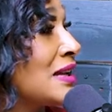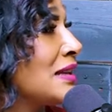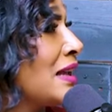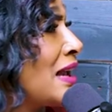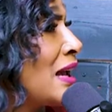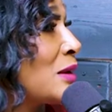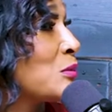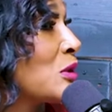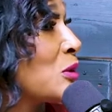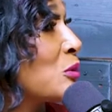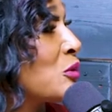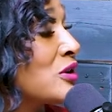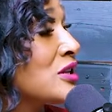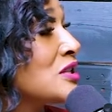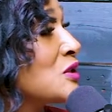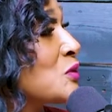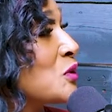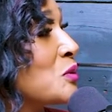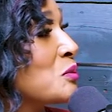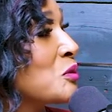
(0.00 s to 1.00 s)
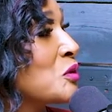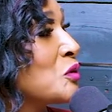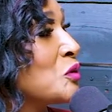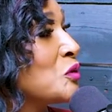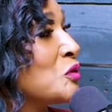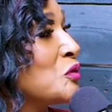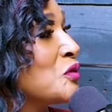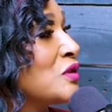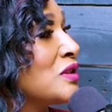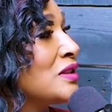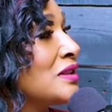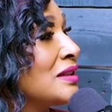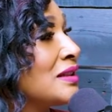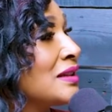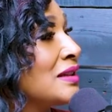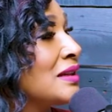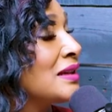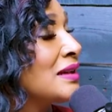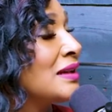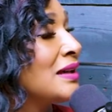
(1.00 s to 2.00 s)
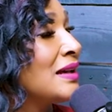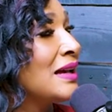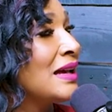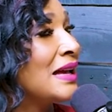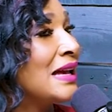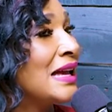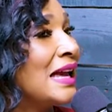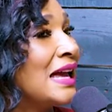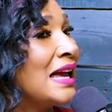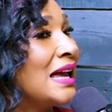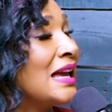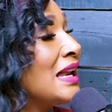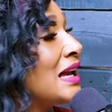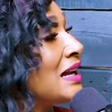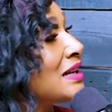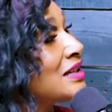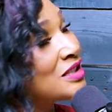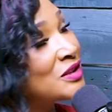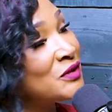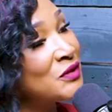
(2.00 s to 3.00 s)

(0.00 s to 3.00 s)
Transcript: gotten my breast removed, and I could have